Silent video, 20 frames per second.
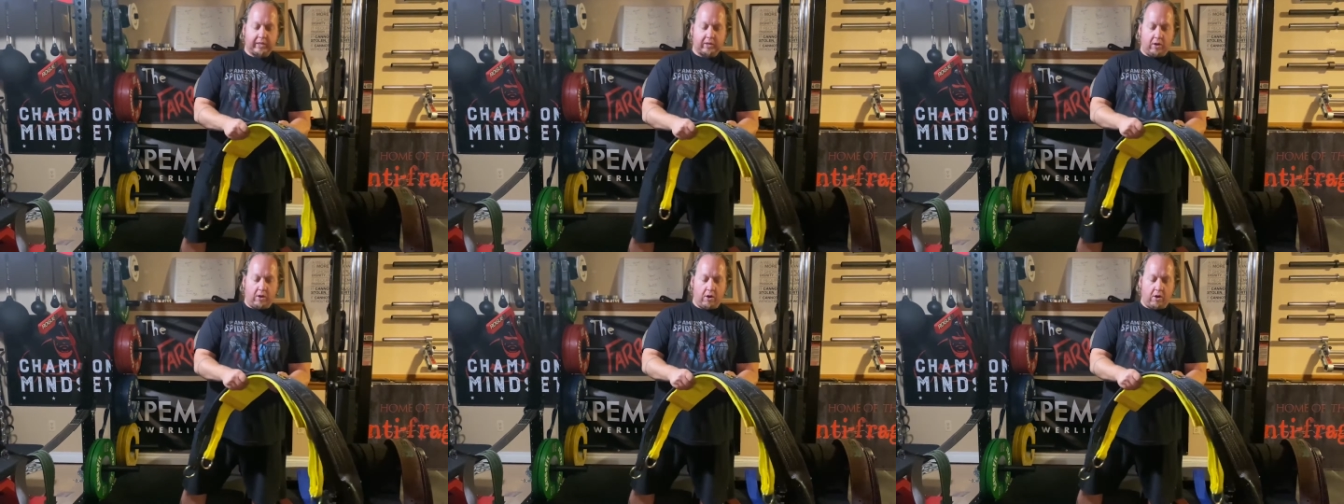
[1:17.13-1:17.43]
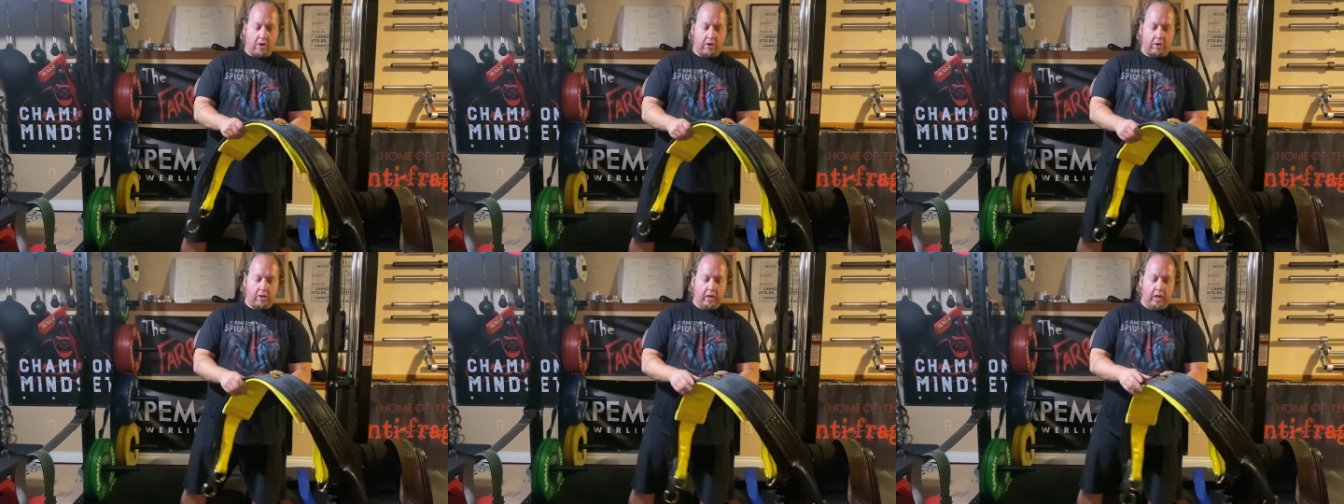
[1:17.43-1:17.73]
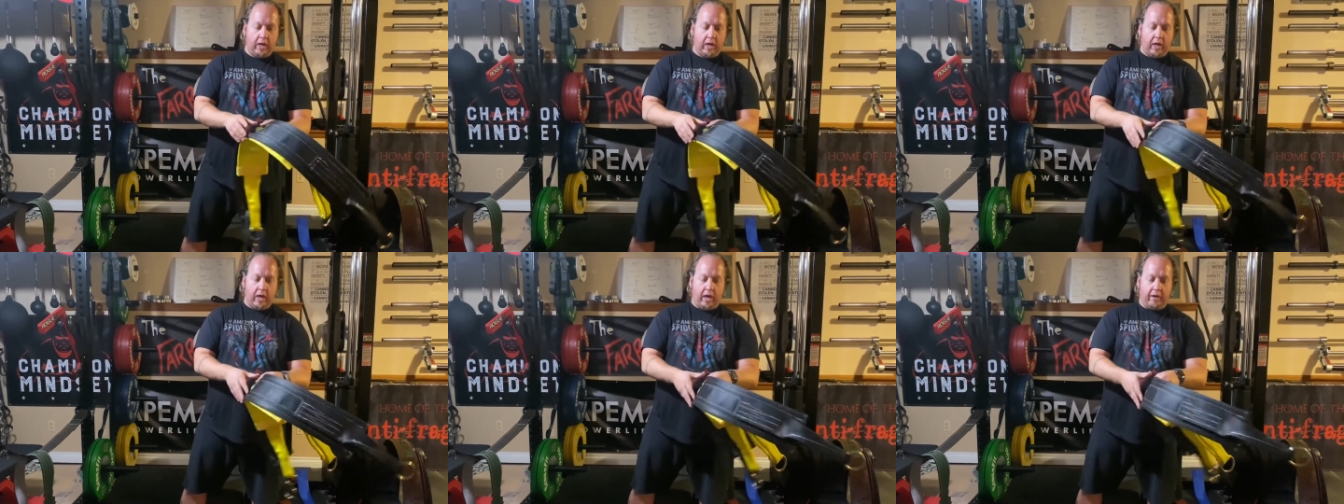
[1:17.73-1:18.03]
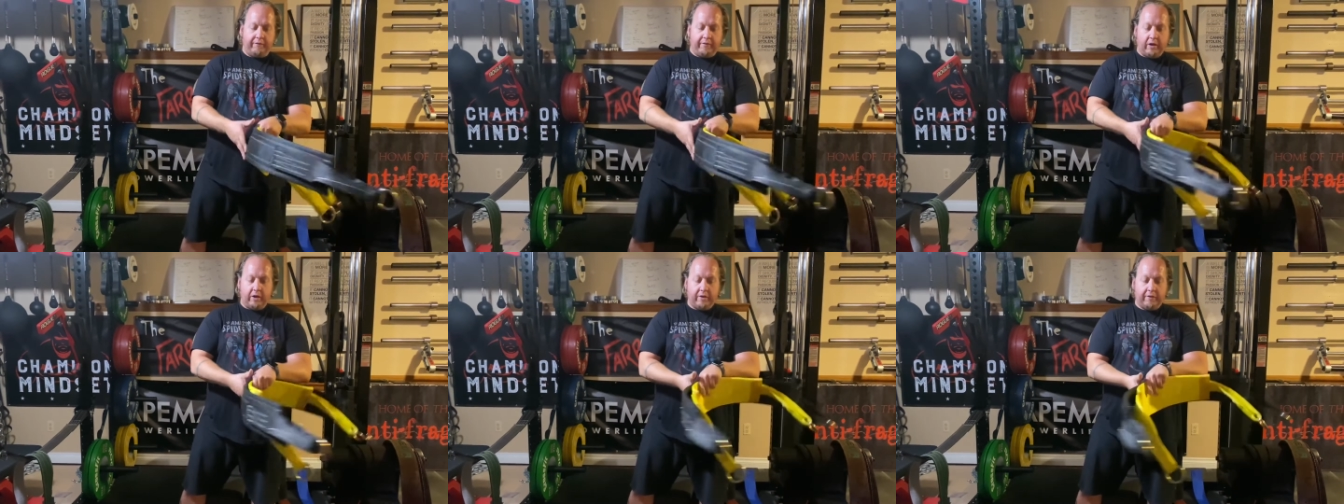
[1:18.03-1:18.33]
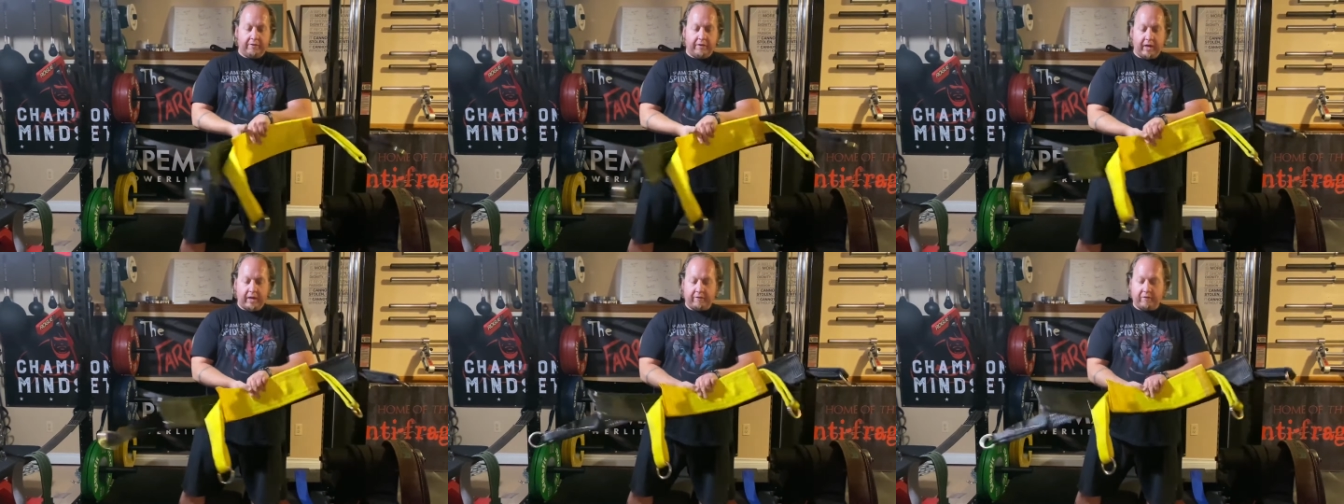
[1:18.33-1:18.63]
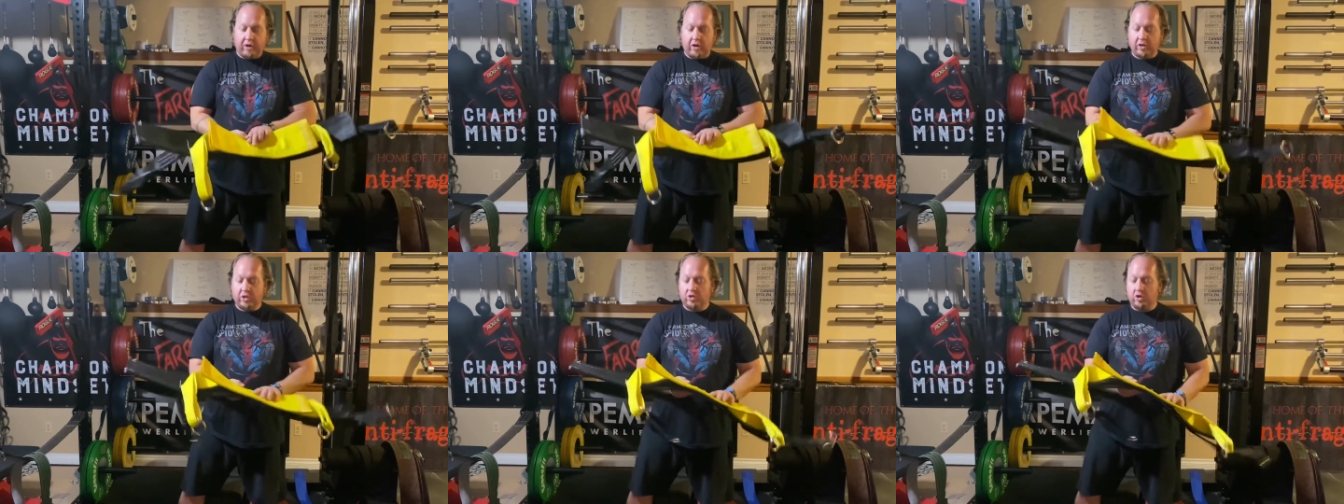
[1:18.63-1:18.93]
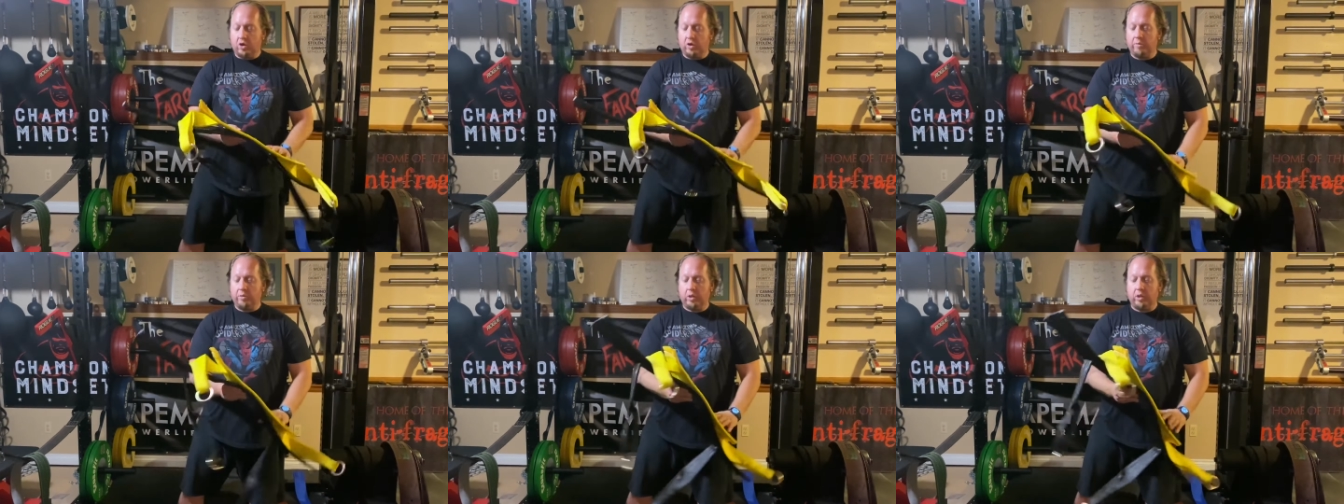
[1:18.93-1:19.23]
are very thick, very
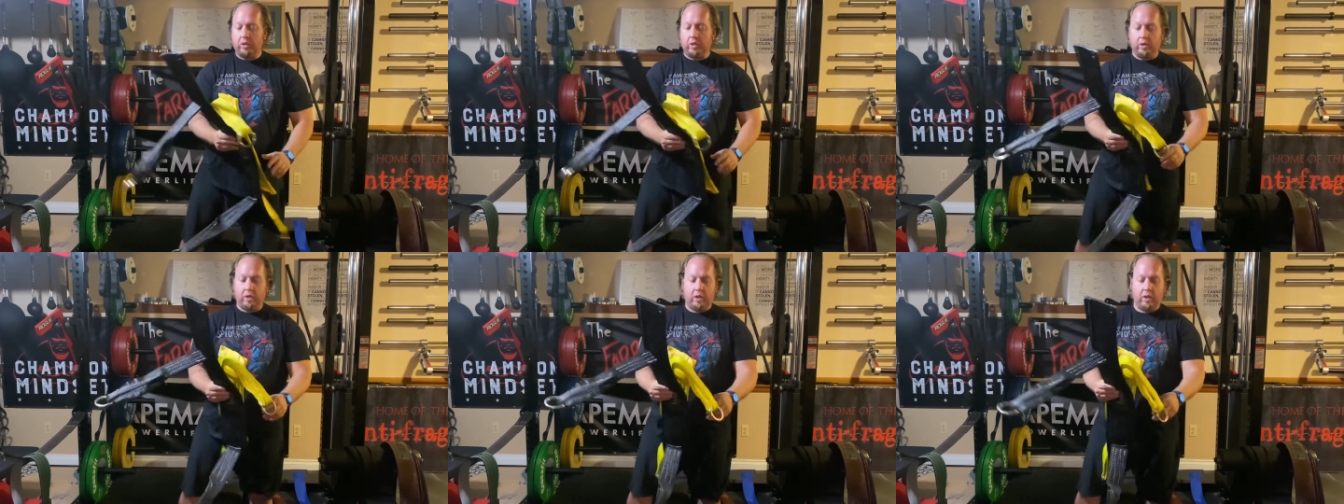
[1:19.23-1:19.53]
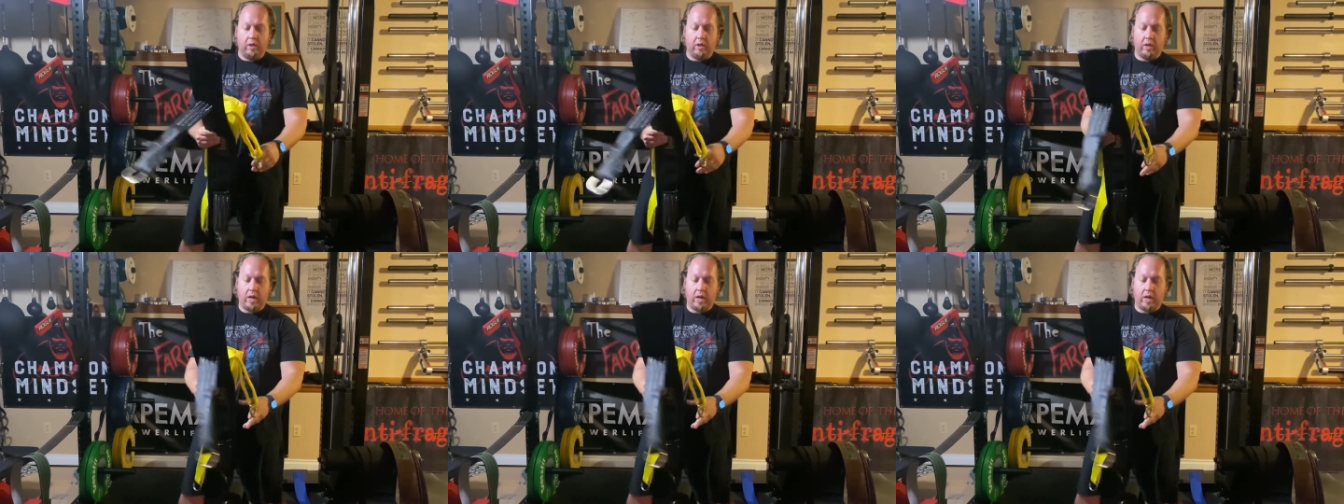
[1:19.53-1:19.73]
durable.